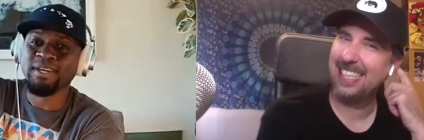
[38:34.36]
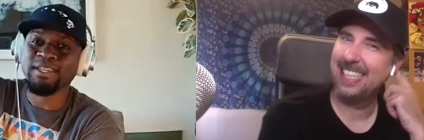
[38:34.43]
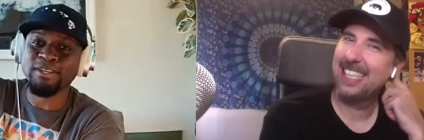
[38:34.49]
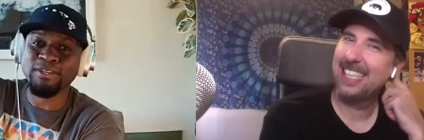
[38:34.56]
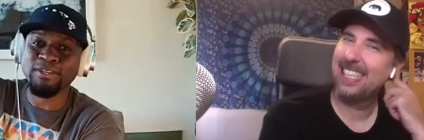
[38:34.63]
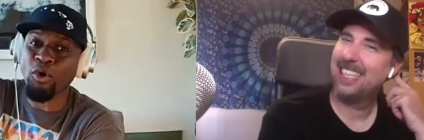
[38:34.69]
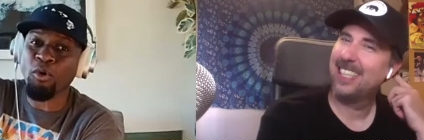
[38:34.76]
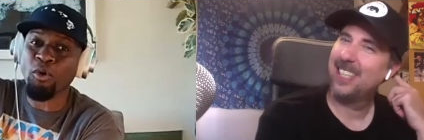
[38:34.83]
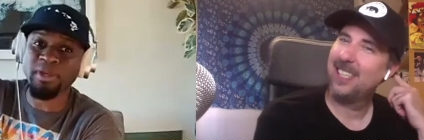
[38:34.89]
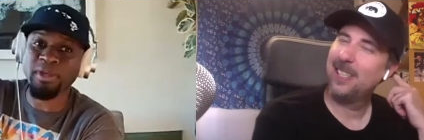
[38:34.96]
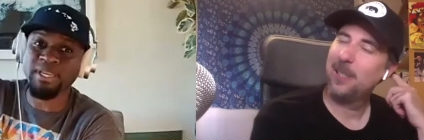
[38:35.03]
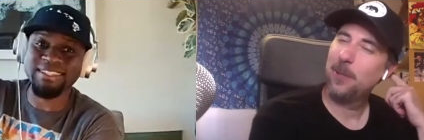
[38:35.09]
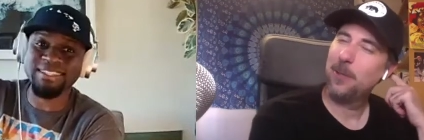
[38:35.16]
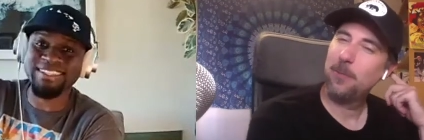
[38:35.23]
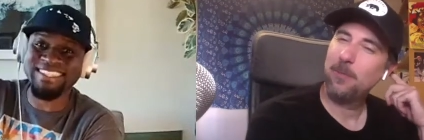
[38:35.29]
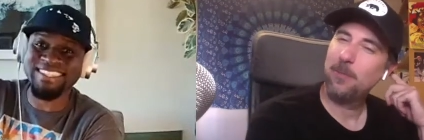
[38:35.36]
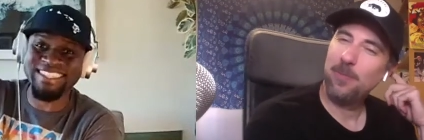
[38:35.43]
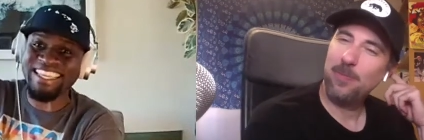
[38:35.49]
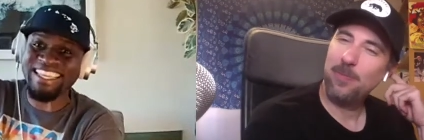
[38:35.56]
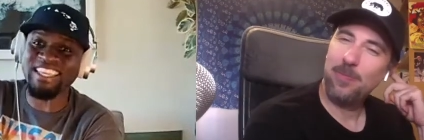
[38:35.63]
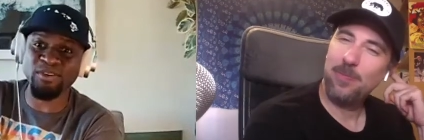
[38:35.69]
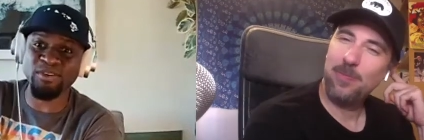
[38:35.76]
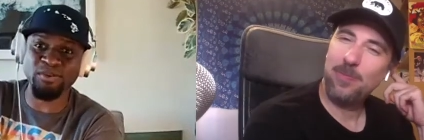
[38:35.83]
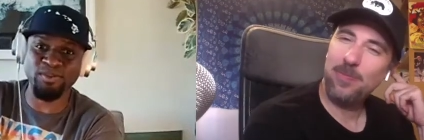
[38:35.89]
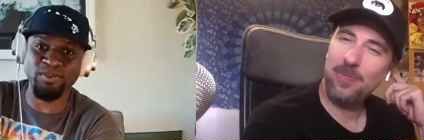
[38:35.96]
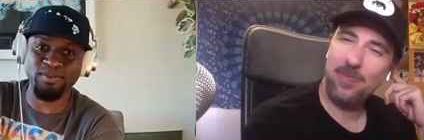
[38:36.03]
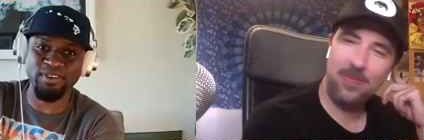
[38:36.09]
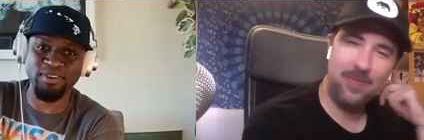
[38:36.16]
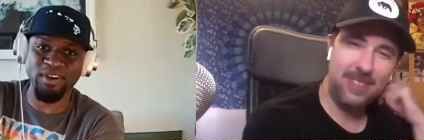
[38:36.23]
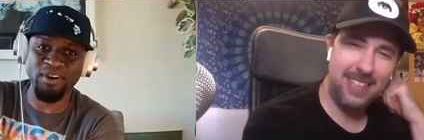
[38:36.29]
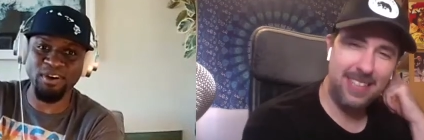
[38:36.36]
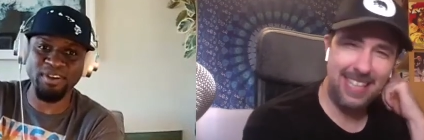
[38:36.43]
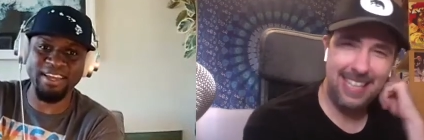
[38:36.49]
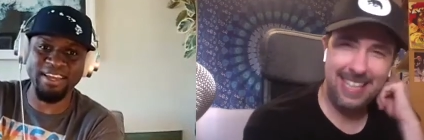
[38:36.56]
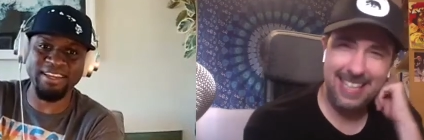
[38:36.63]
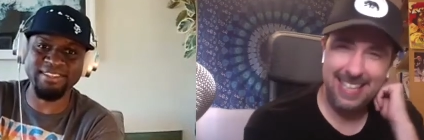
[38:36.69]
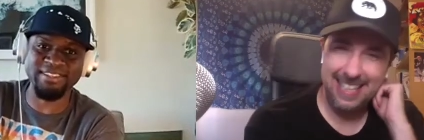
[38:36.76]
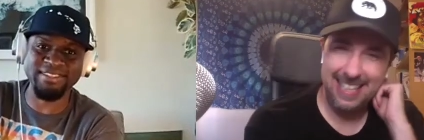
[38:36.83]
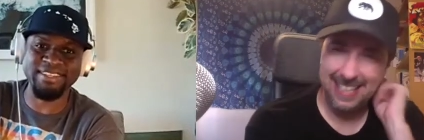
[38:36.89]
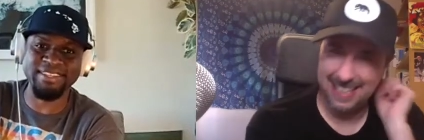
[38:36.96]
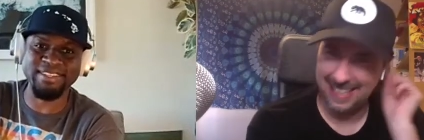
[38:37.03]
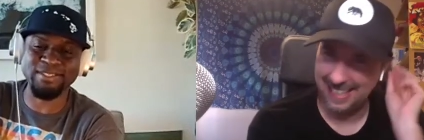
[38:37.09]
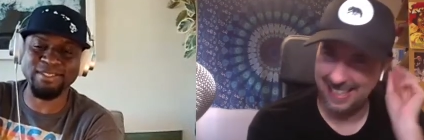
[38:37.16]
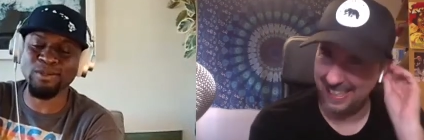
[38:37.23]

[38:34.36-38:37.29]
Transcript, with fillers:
Speaker 1: no one can see you, dog. Like it's, it's